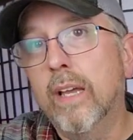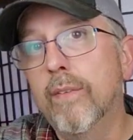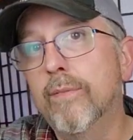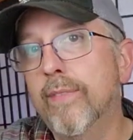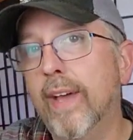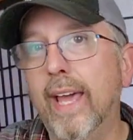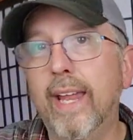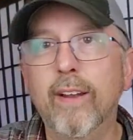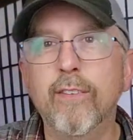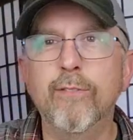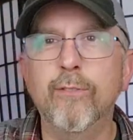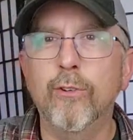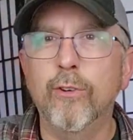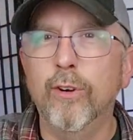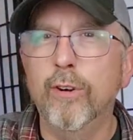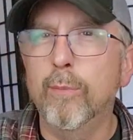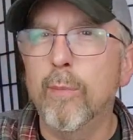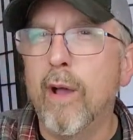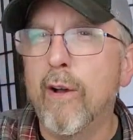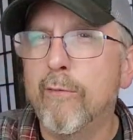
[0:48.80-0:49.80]
I've had it
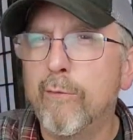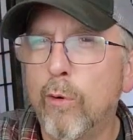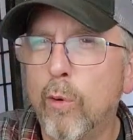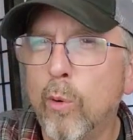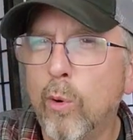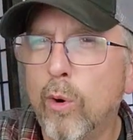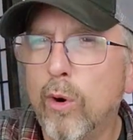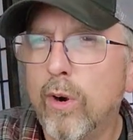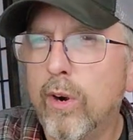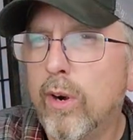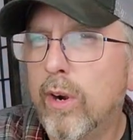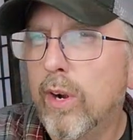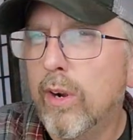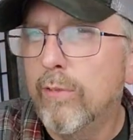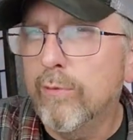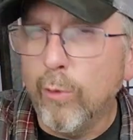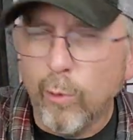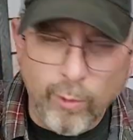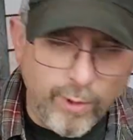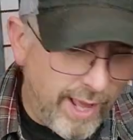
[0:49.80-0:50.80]
for about
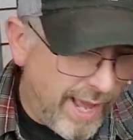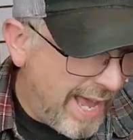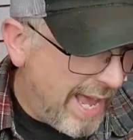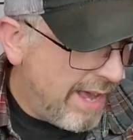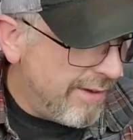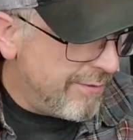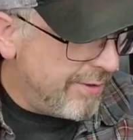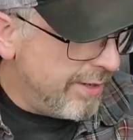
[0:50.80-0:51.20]
4.5